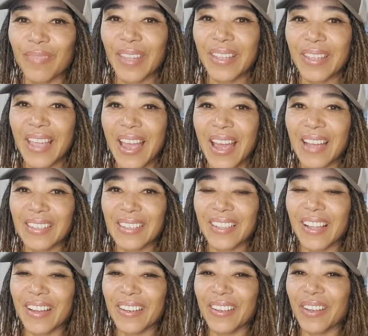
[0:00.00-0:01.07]
Yes,
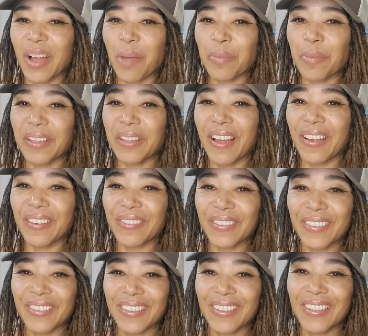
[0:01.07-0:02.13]
Claudia caught me live.
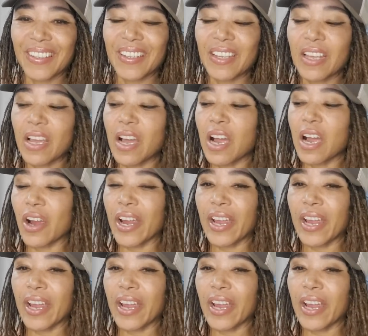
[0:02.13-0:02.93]
All right,